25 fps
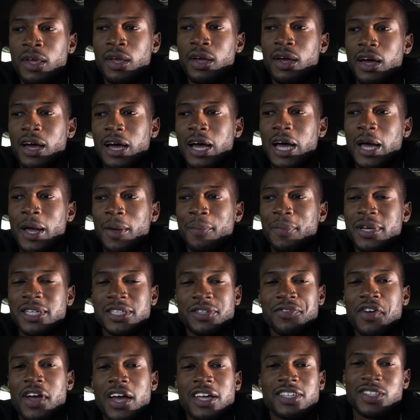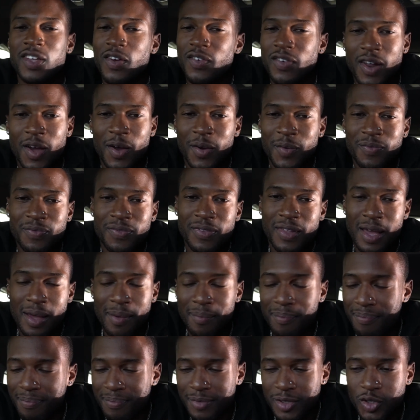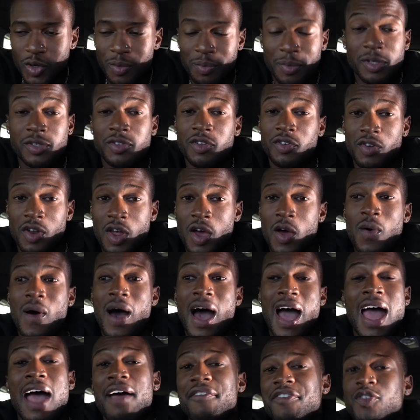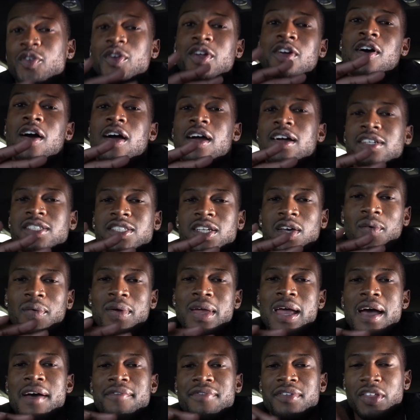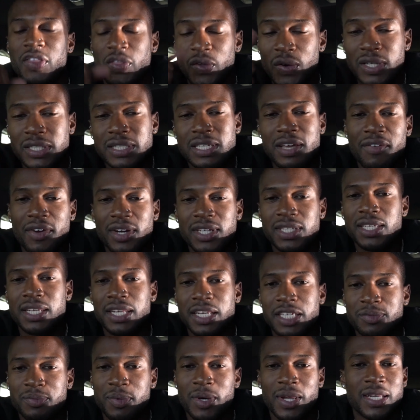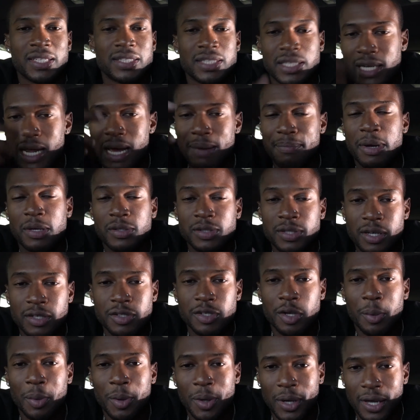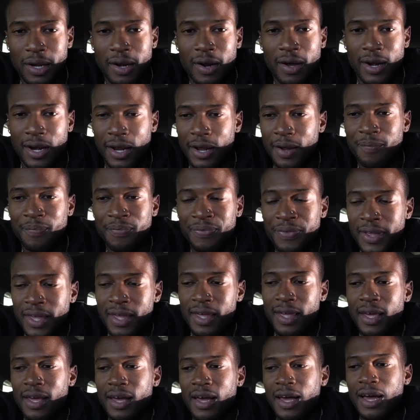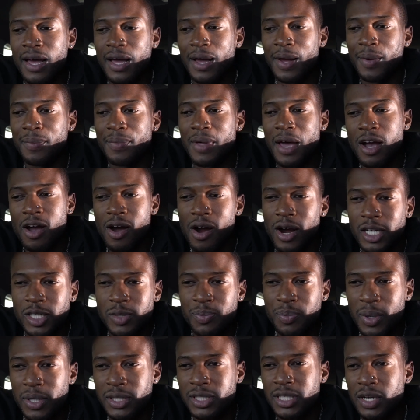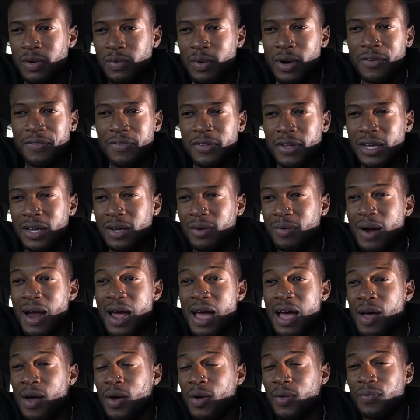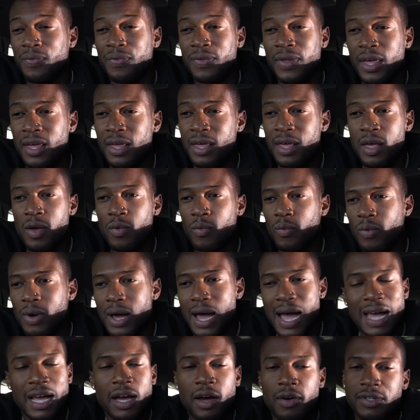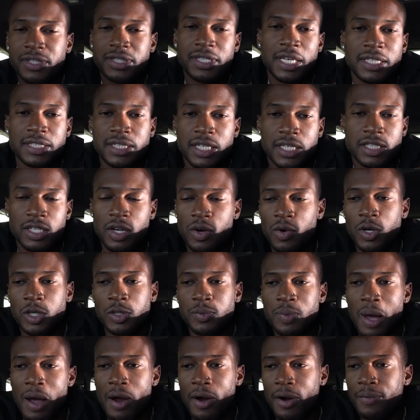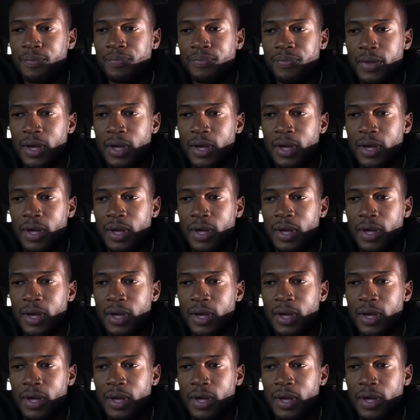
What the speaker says: Because if you guys don't know, I'm sure most of you know, I have 3 cars. So we have the 370Z Zismo, that's the top mount single turbo kit on it. That car is pushing roughly around, I always say 600 horsepower.